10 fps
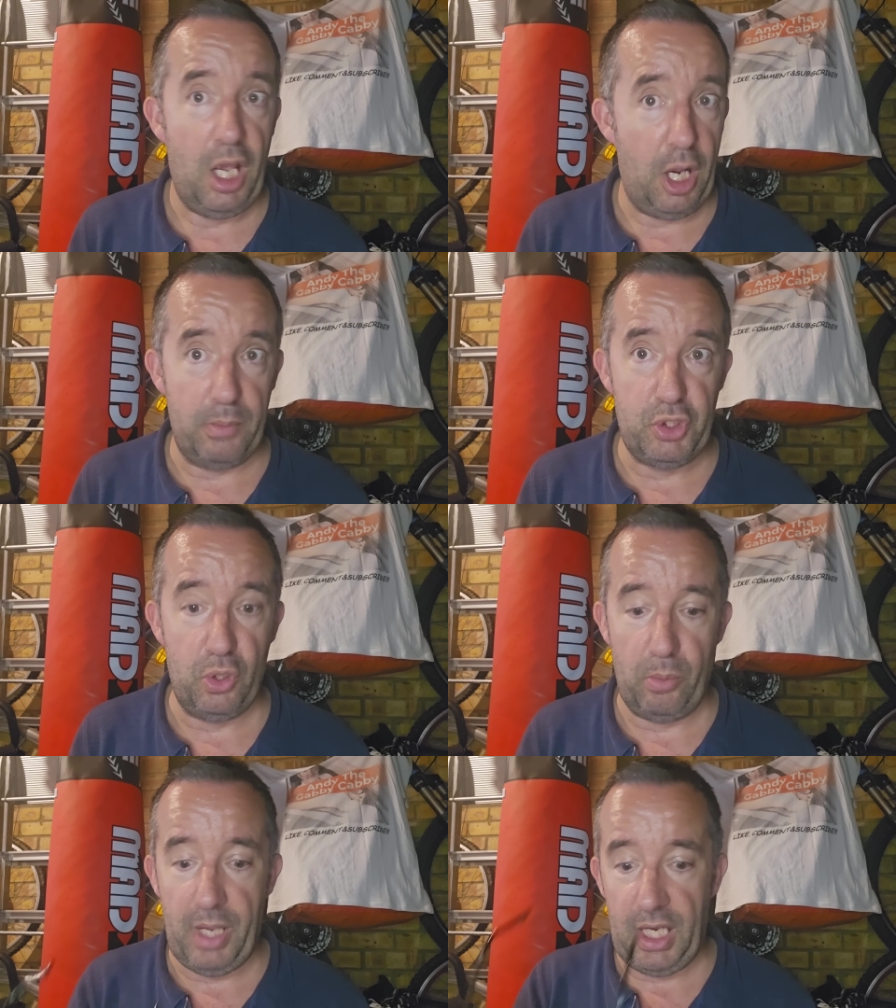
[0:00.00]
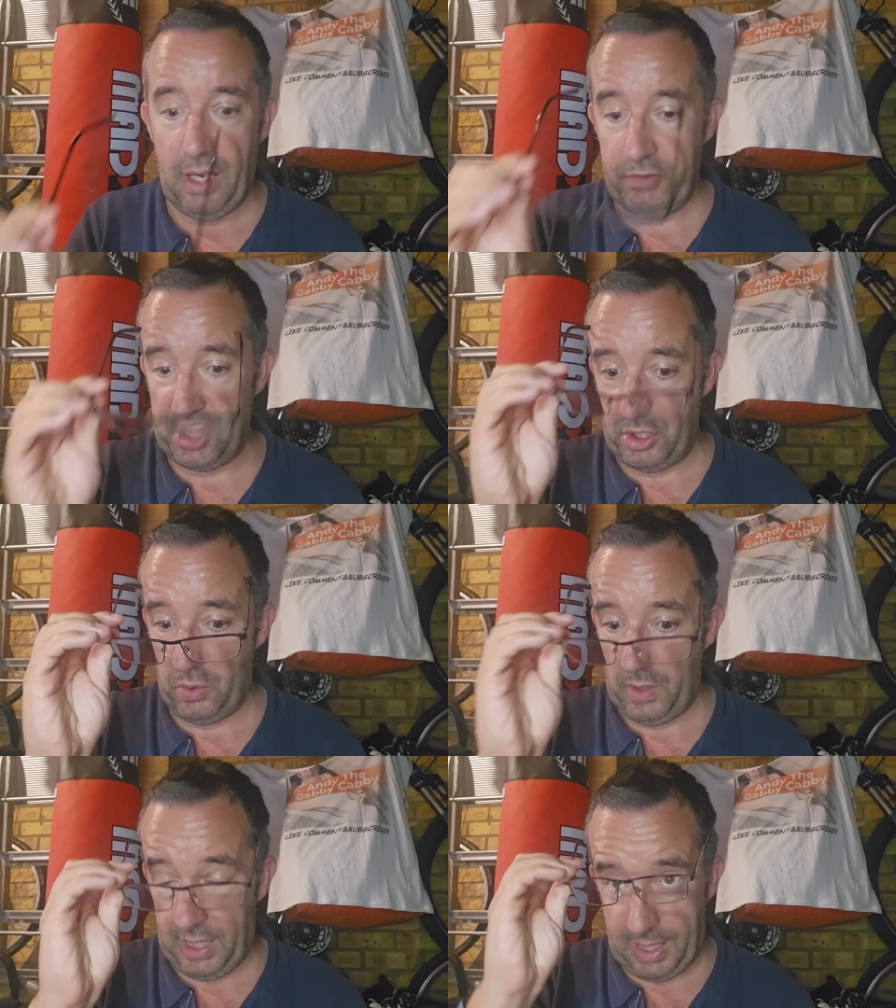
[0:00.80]
And I'm sure many others are
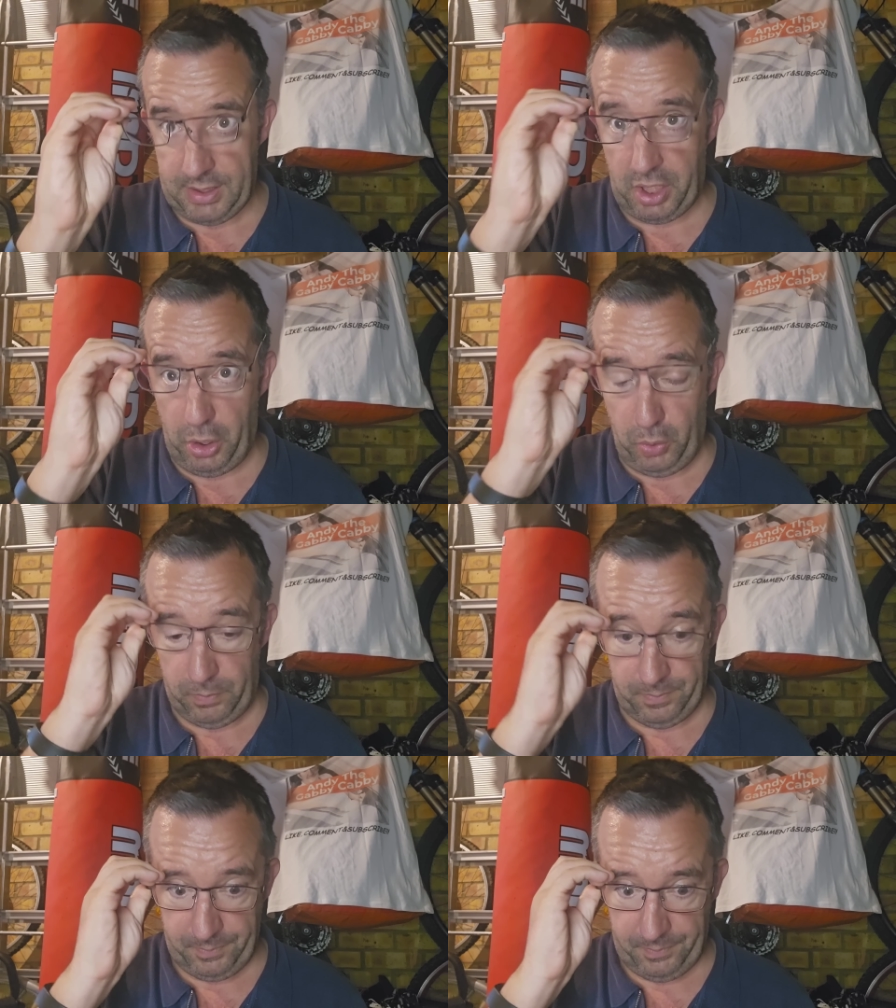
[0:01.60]
doing that too.